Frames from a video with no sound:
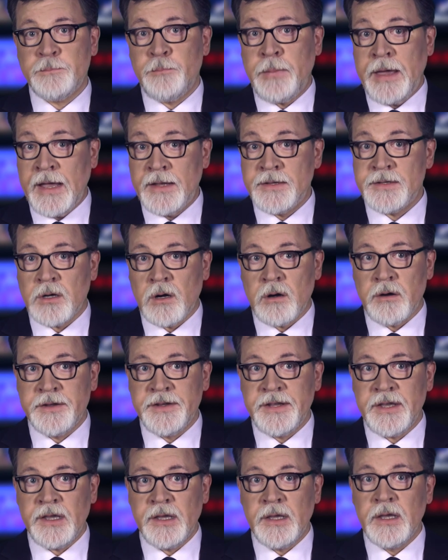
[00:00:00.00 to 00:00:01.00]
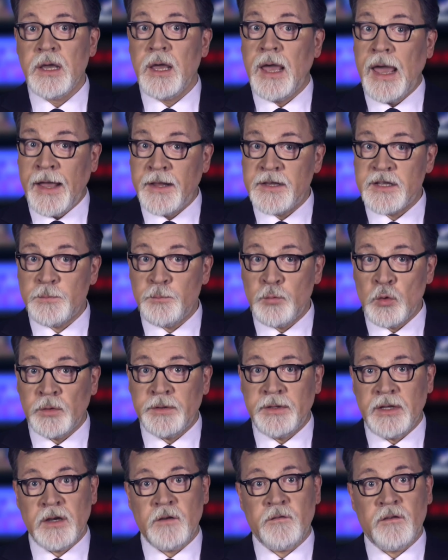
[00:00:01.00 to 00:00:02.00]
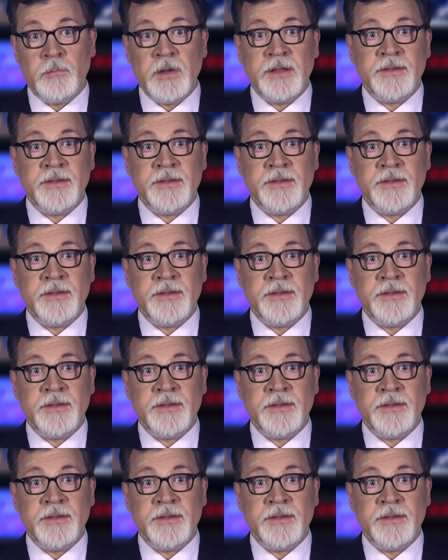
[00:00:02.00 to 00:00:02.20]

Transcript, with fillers: bans RT and Sputnik from